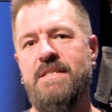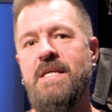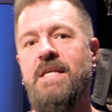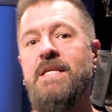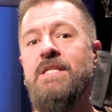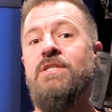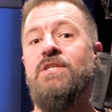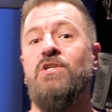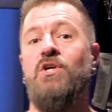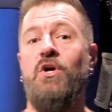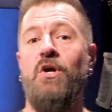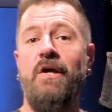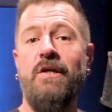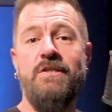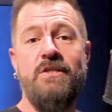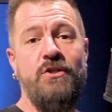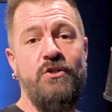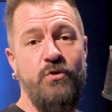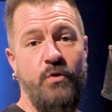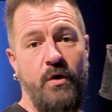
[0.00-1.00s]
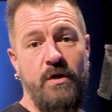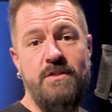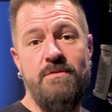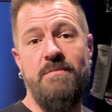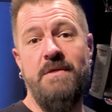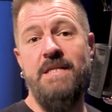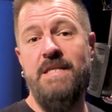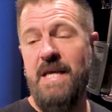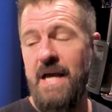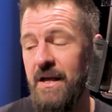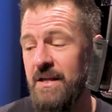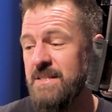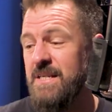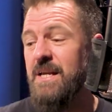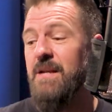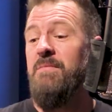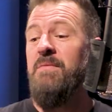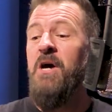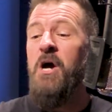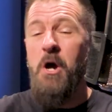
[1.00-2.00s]
Then he turns it towards him and yells
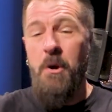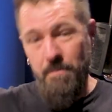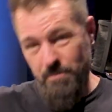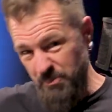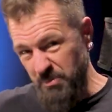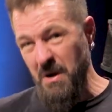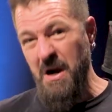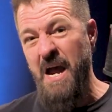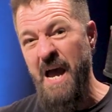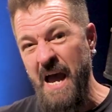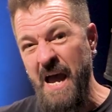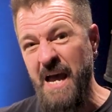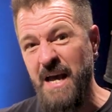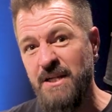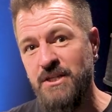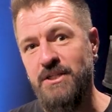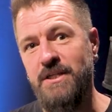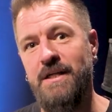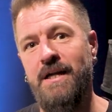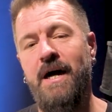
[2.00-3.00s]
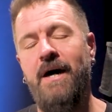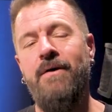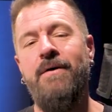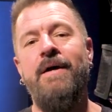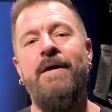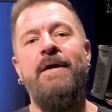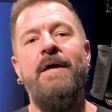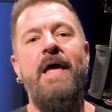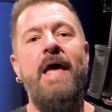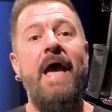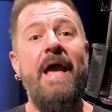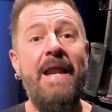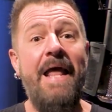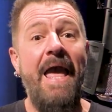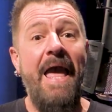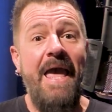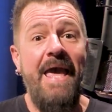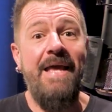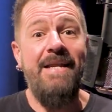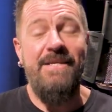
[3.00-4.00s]
at him, bridge, you know, and
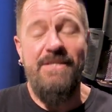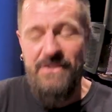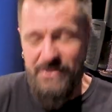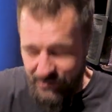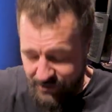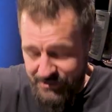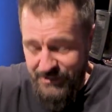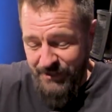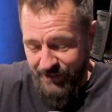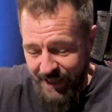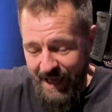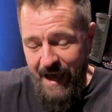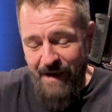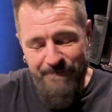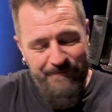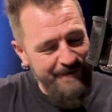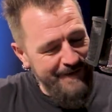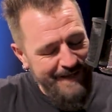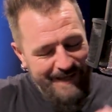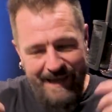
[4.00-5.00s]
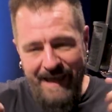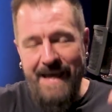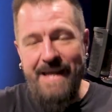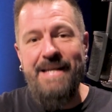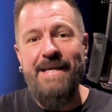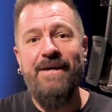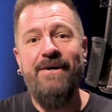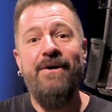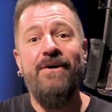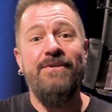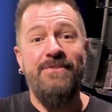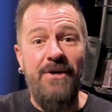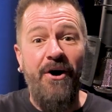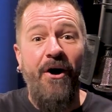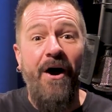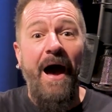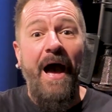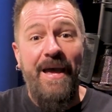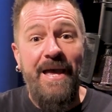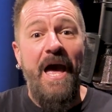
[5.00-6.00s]
Andy starts to laugh at him and he goes, oh,
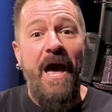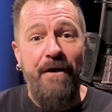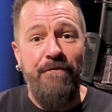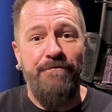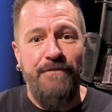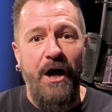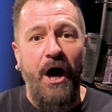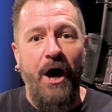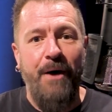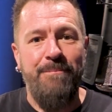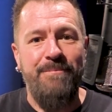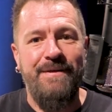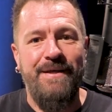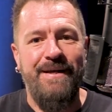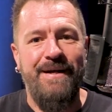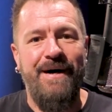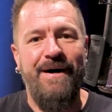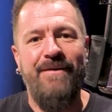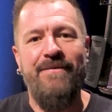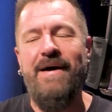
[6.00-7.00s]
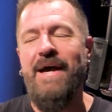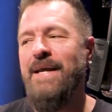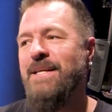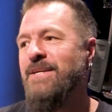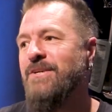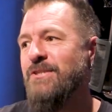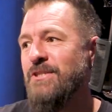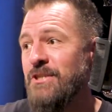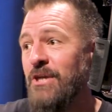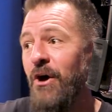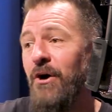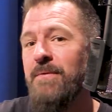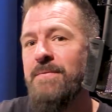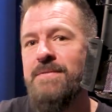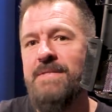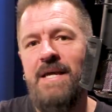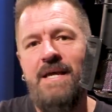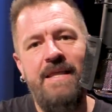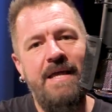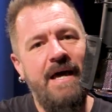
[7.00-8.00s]
I effed up, you know, and you saw him
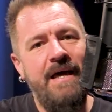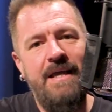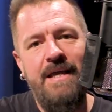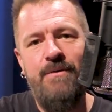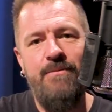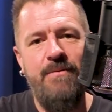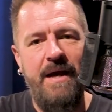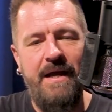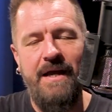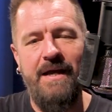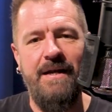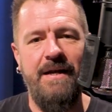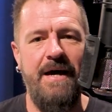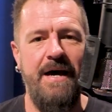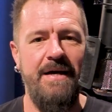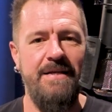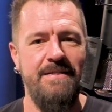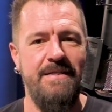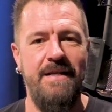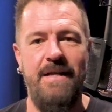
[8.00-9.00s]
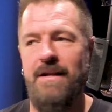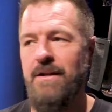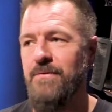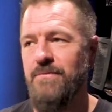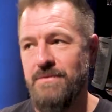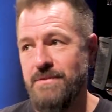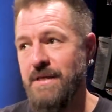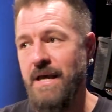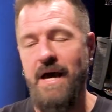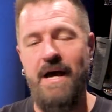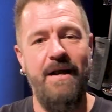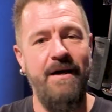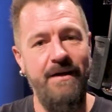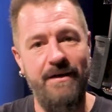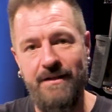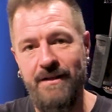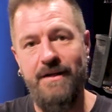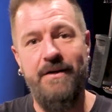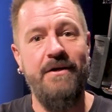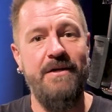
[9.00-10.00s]
say that, he recognized it, and it was kind of
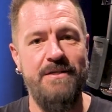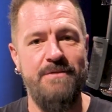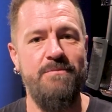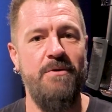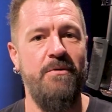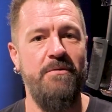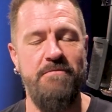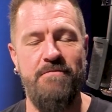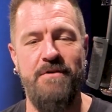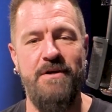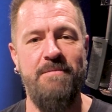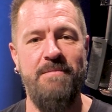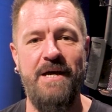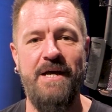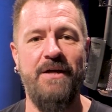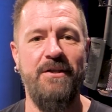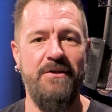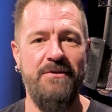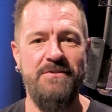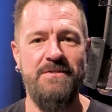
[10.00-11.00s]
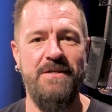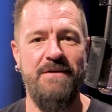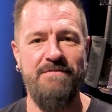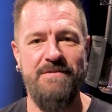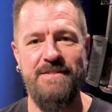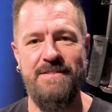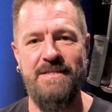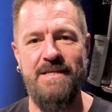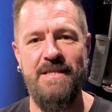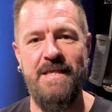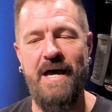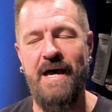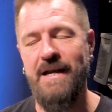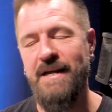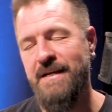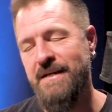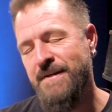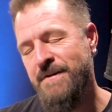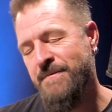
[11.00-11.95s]
a hilarious moment for anybody close enough to see that.